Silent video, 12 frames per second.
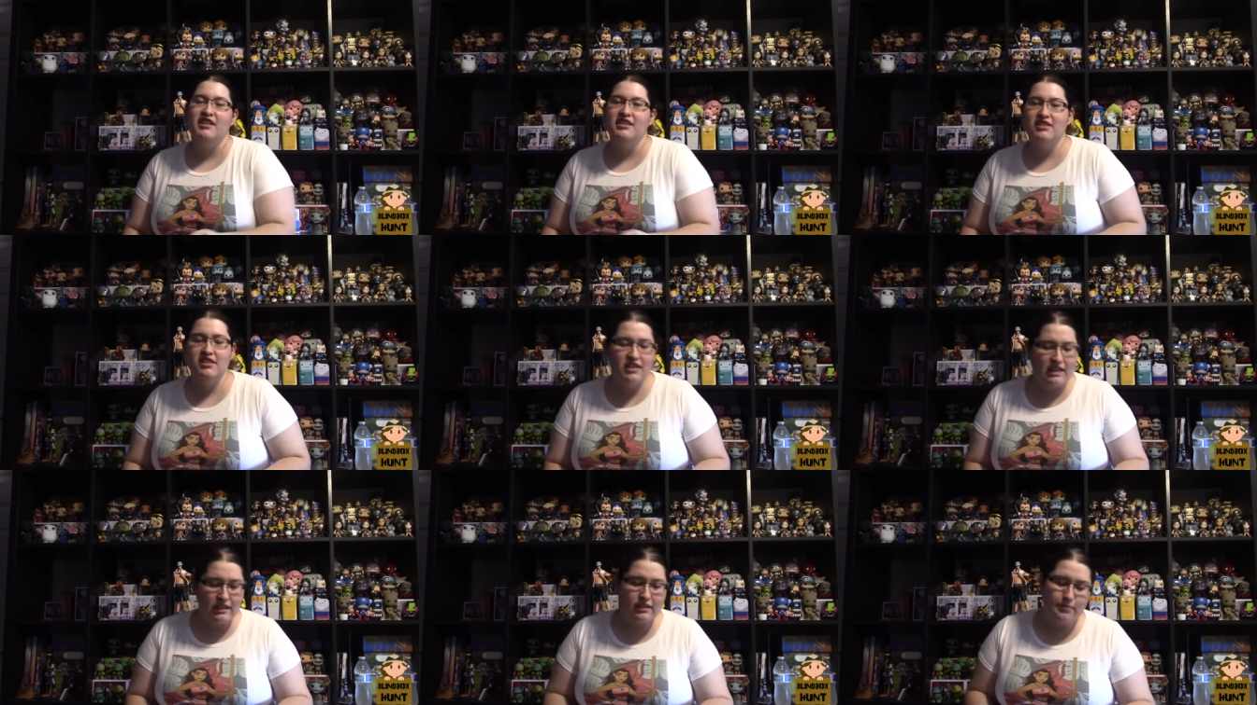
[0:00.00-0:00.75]
So
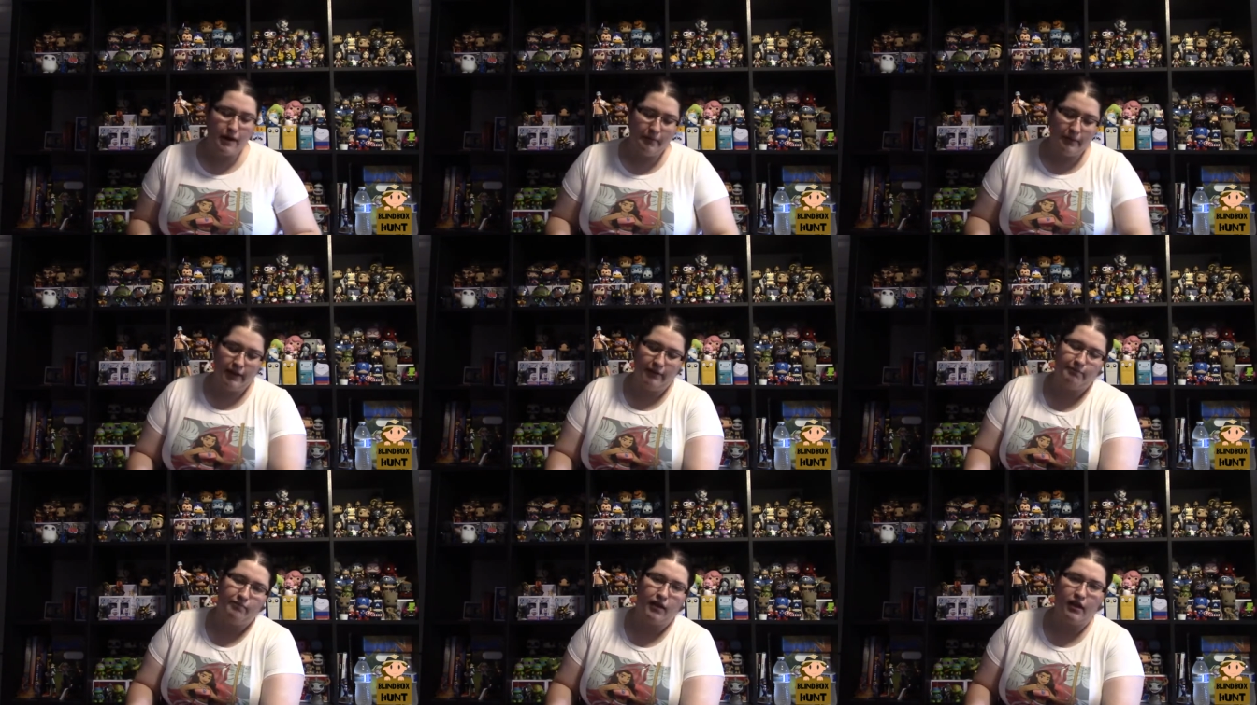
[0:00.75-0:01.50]
this is
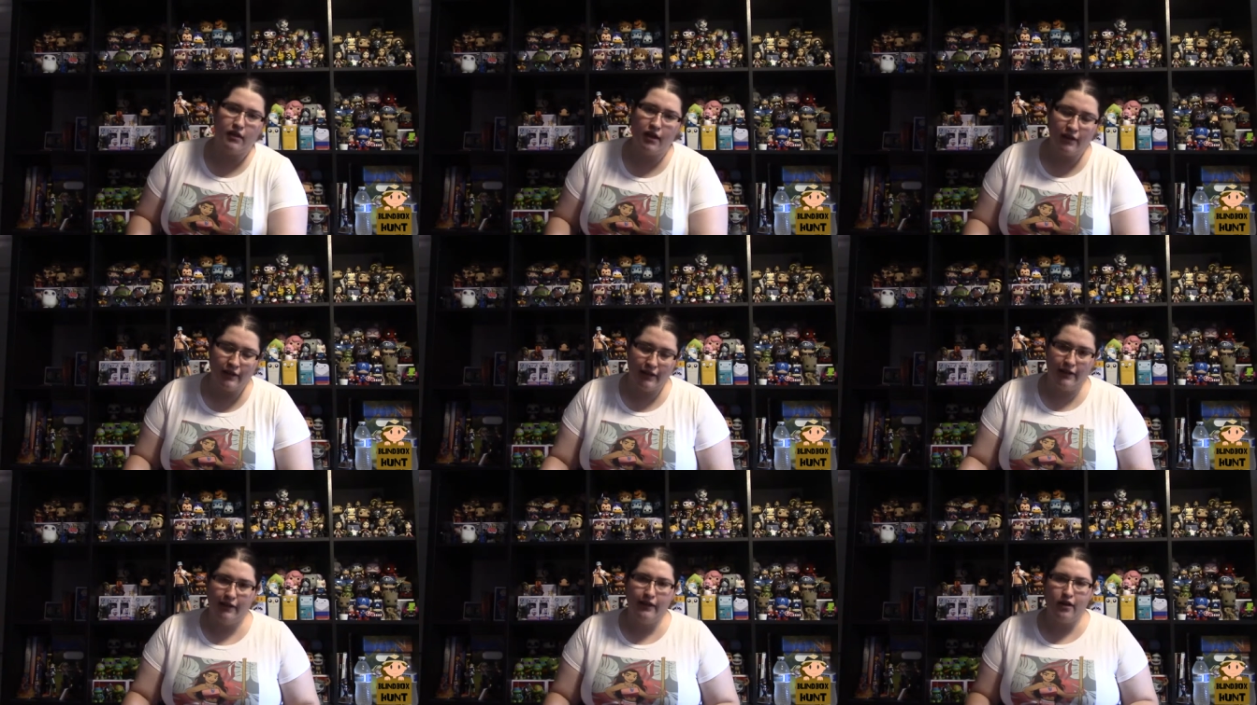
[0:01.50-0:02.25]
probably a lot
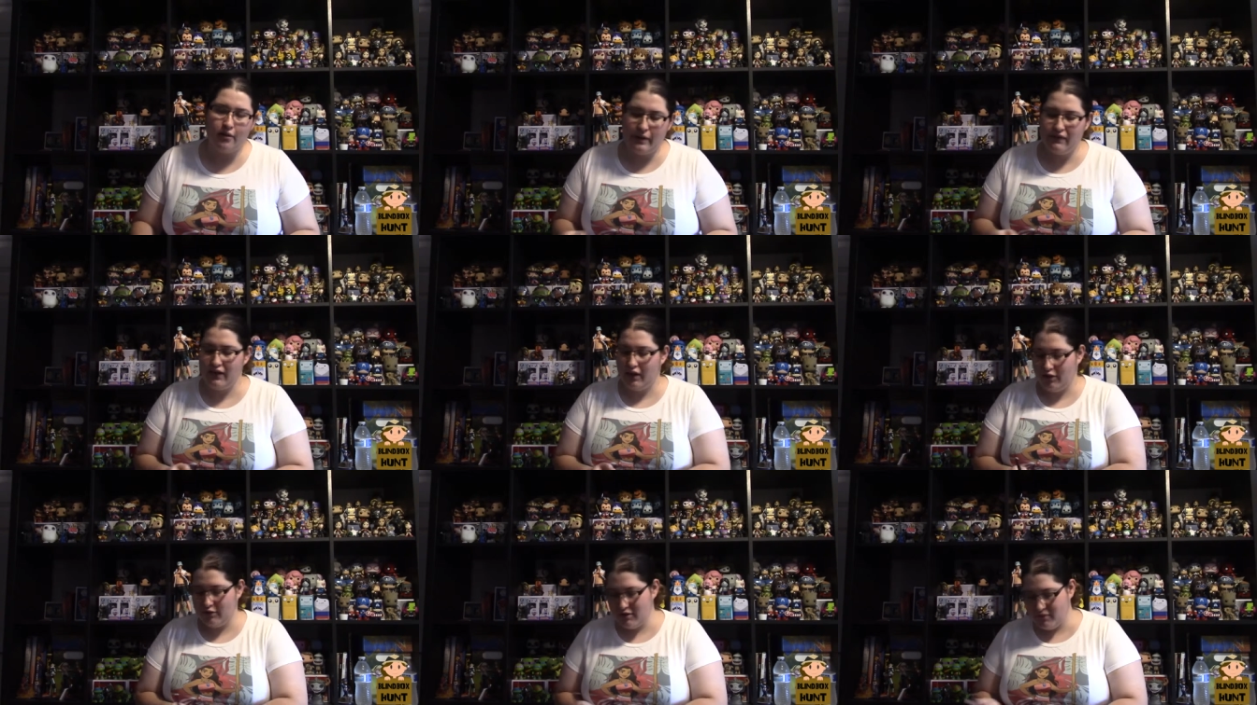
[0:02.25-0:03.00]
late like all my
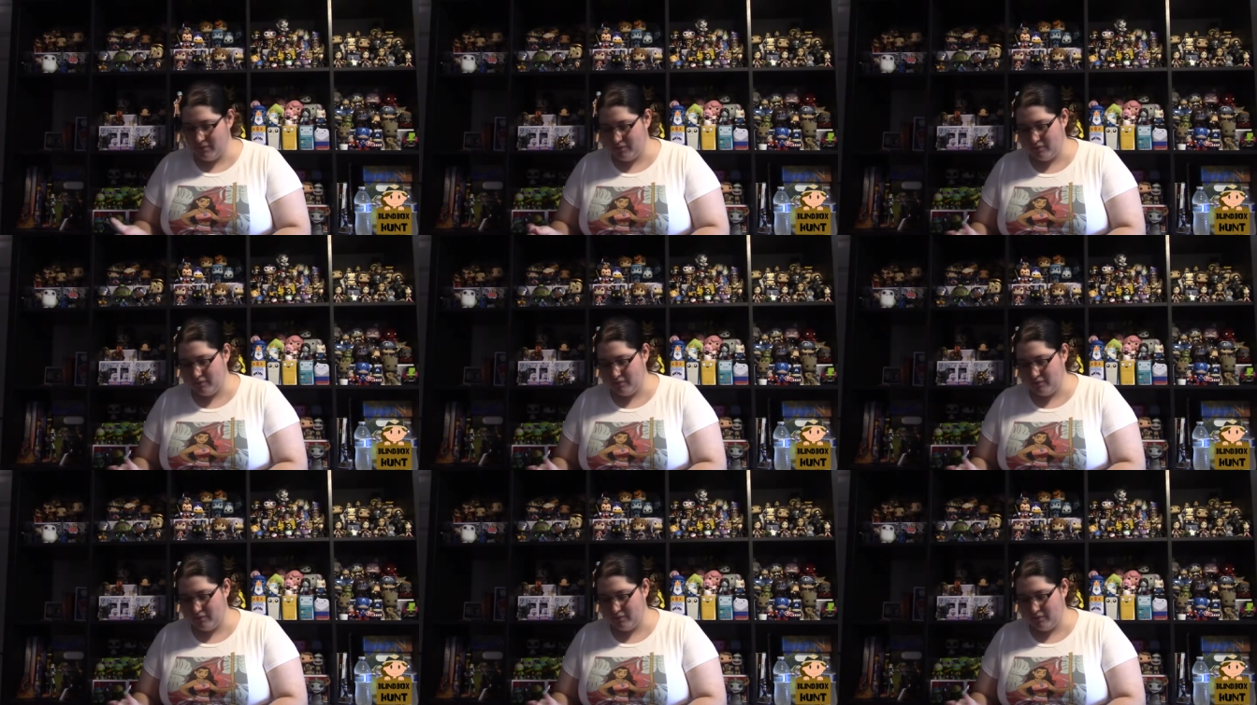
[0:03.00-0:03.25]
videos.